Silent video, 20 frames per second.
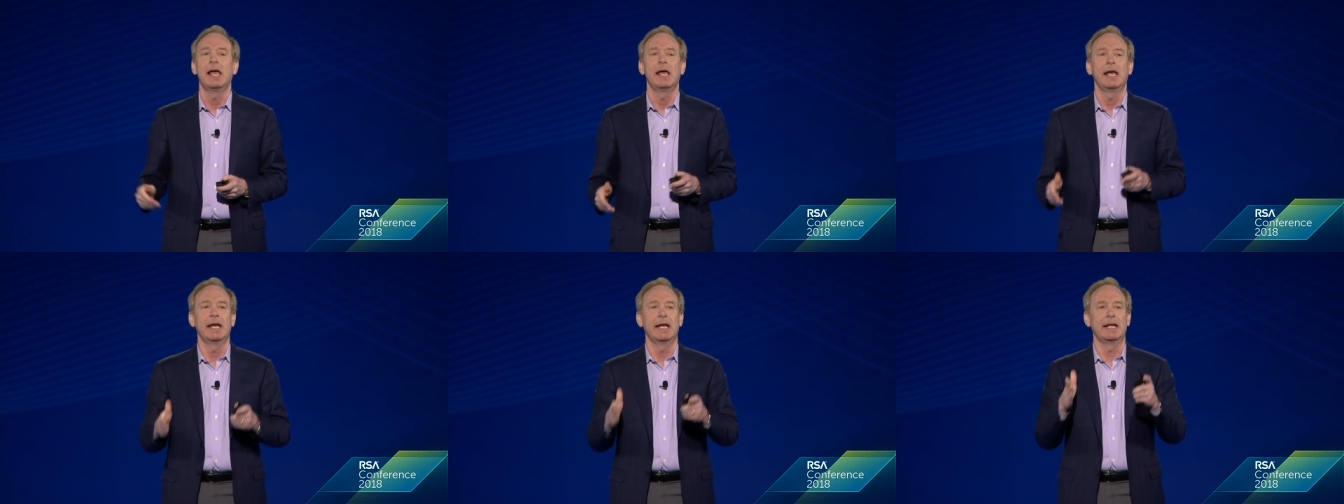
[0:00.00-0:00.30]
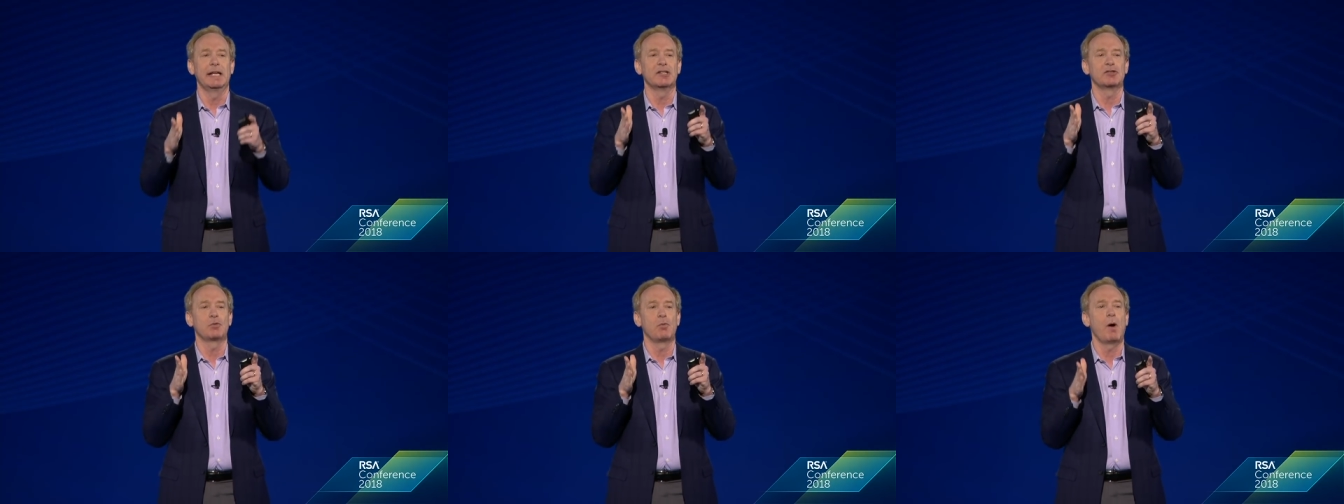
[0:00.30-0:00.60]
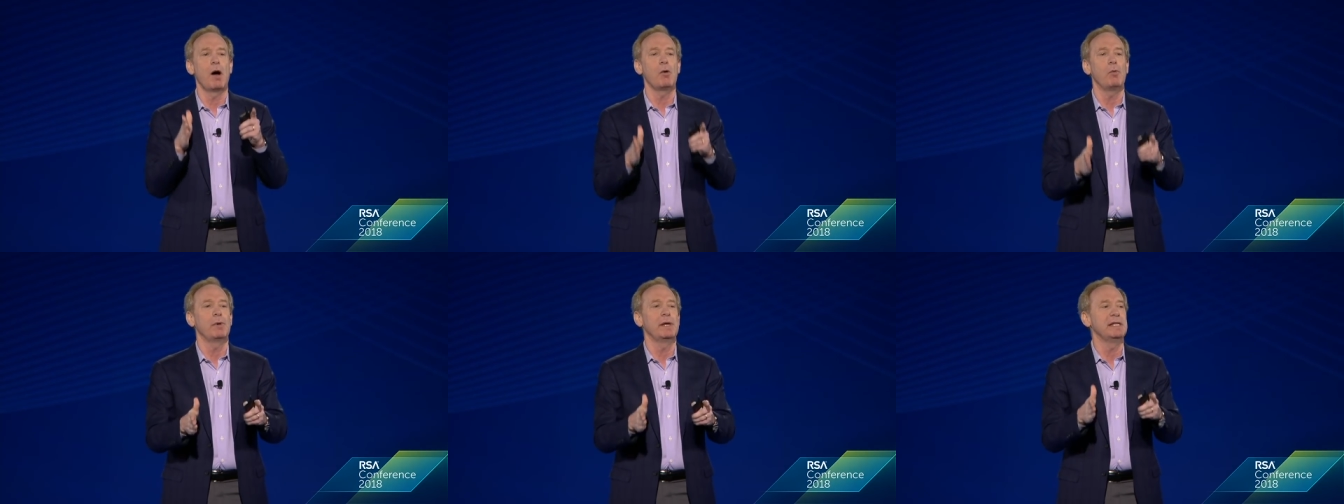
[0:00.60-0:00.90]
It is
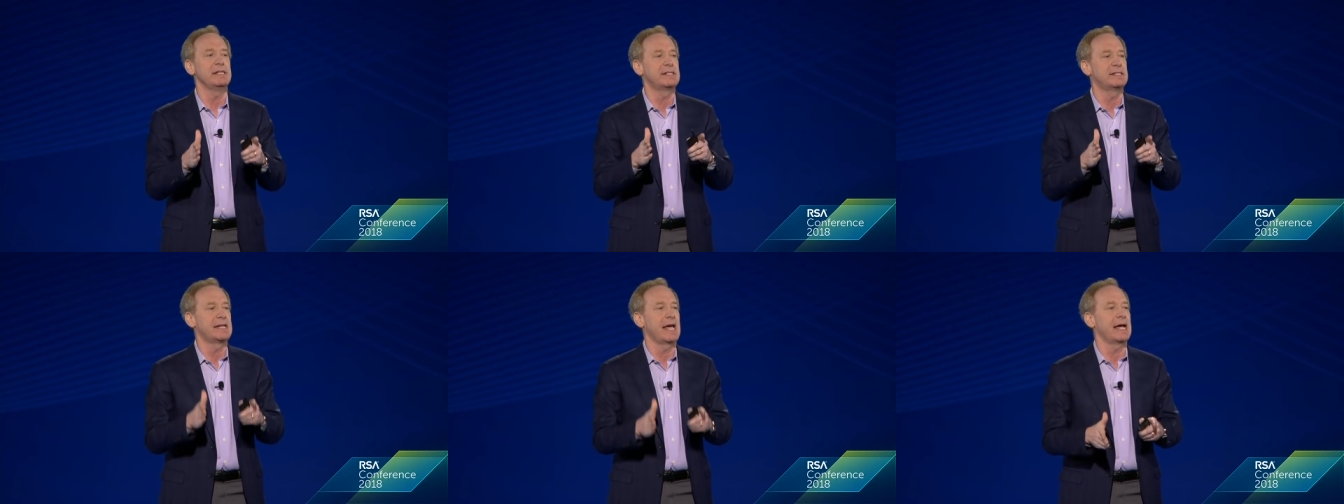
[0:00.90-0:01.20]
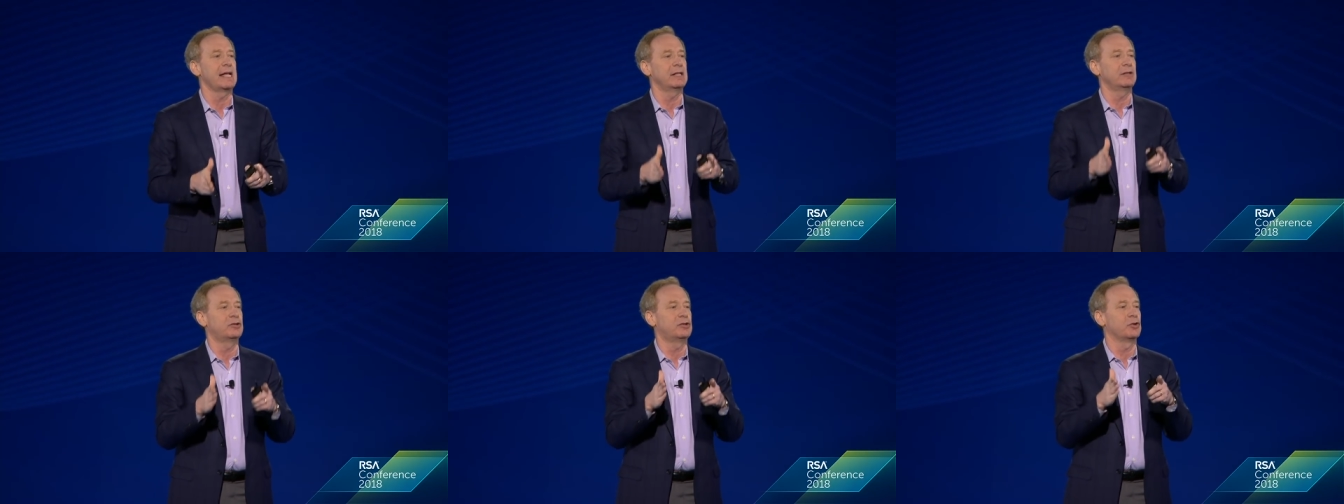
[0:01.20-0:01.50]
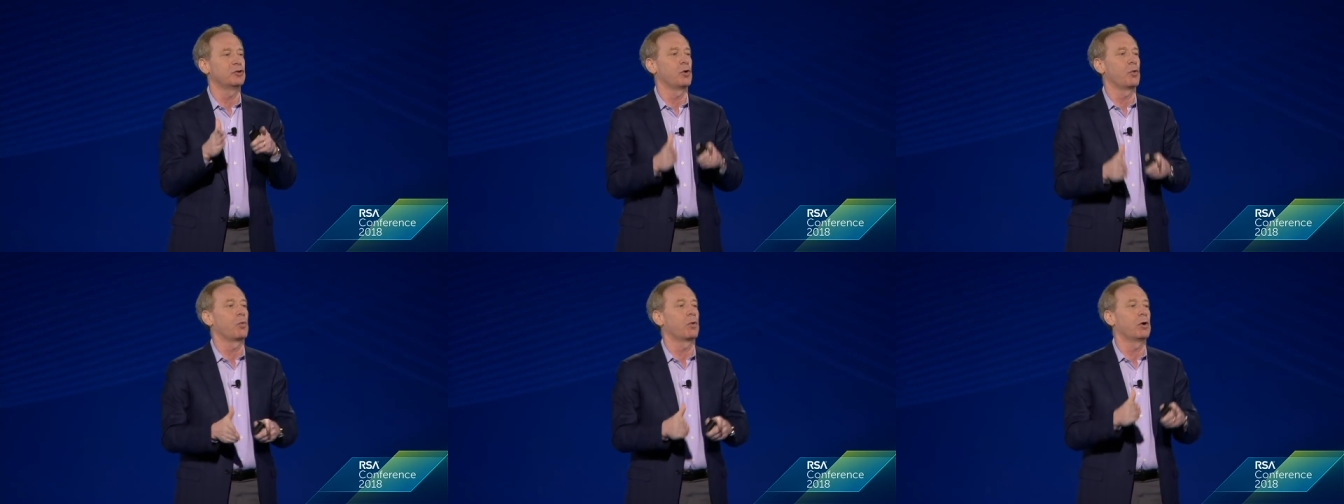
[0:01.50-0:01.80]
what we said to
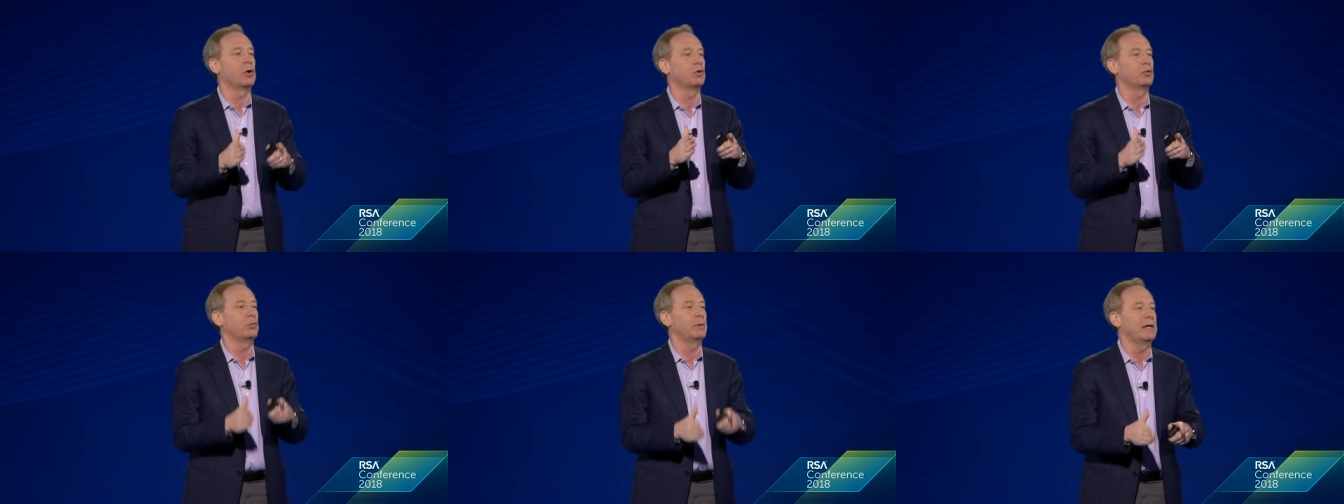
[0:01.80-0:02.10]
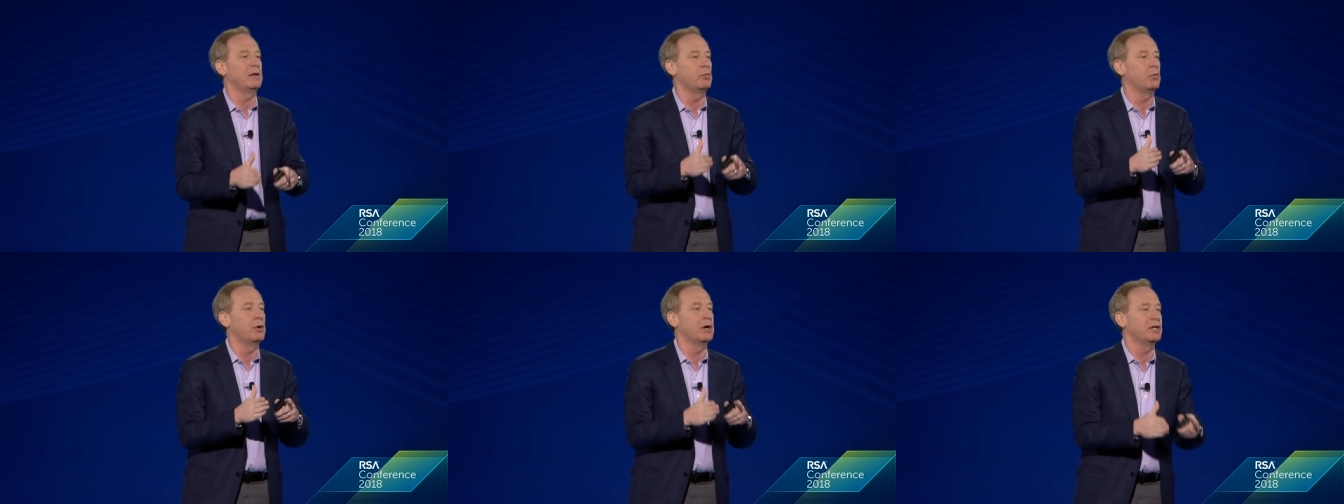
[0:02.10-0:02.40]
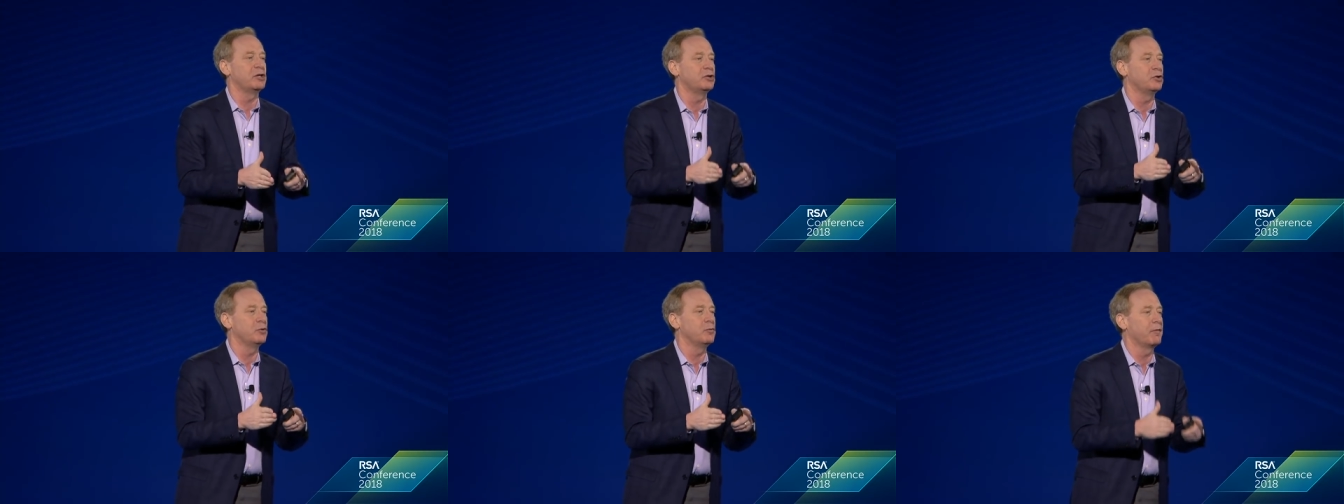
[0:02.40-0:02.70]
the world we
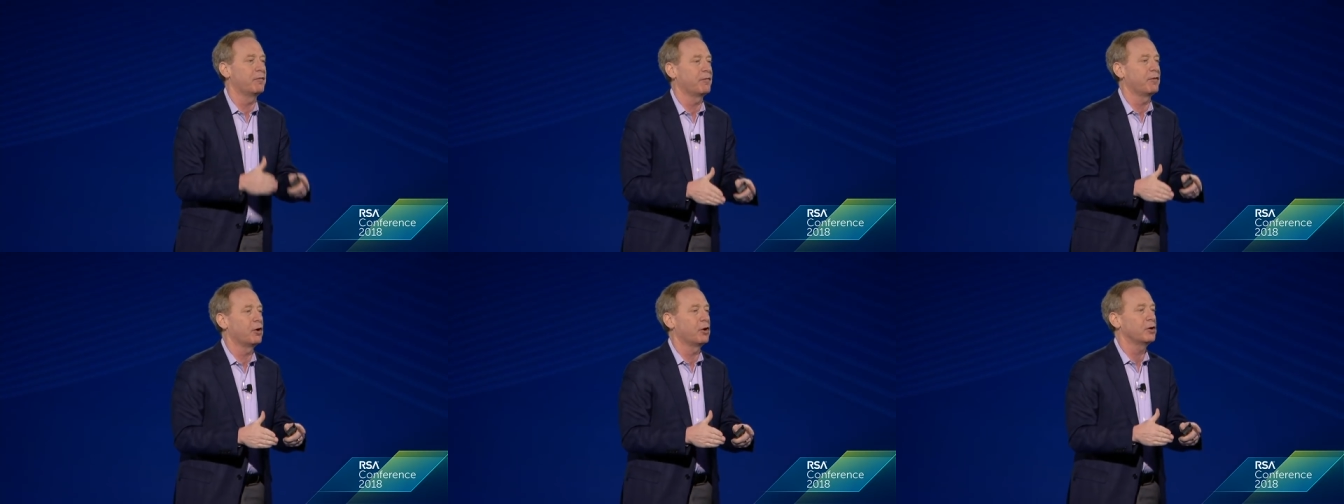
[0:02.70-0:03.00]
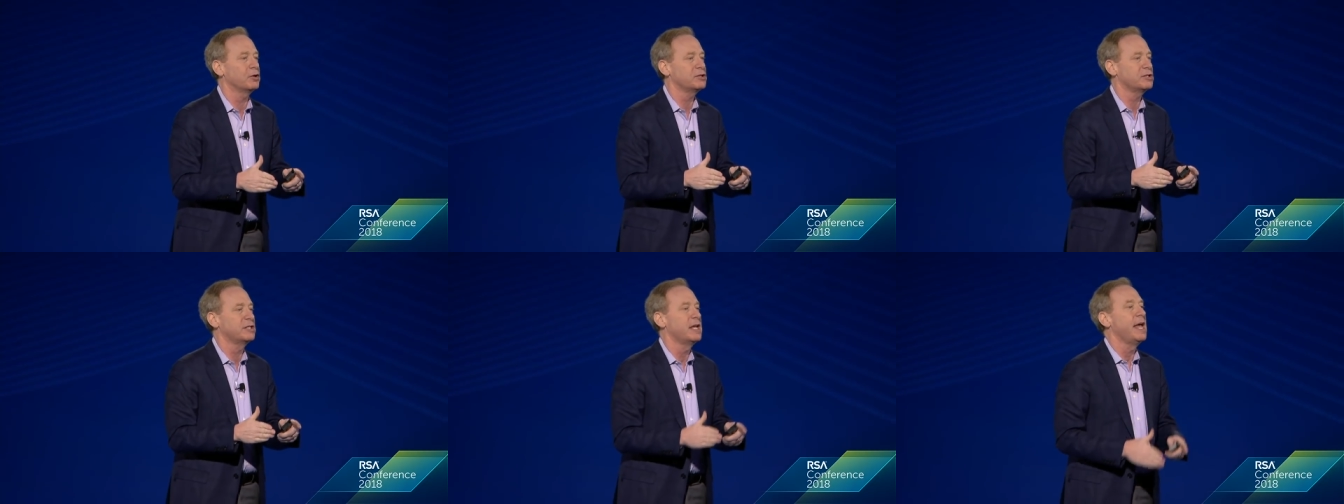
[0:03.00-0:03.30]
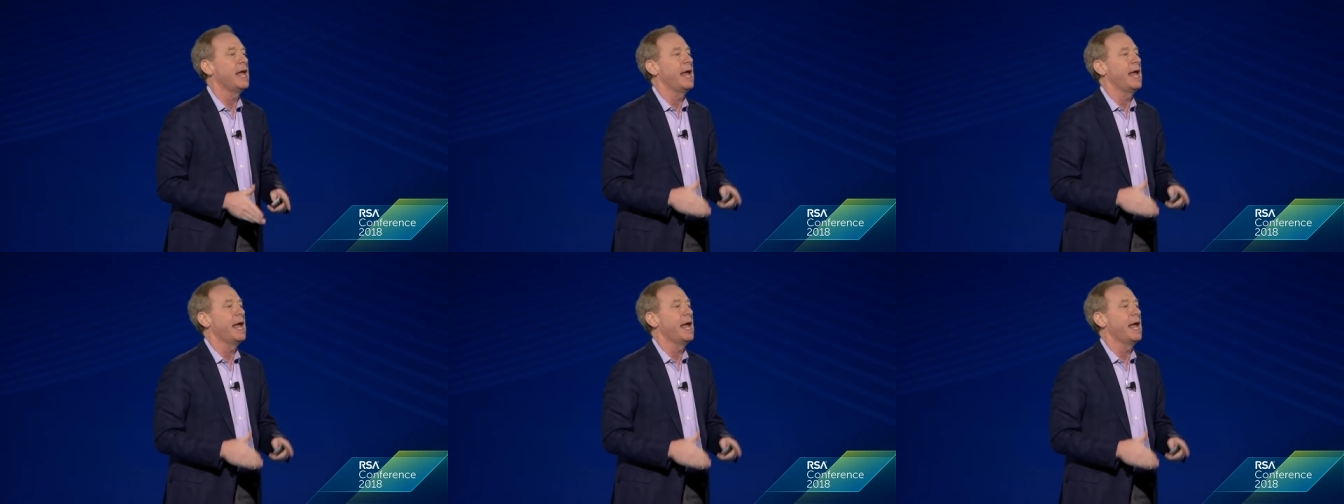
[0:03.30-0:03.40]
would do first.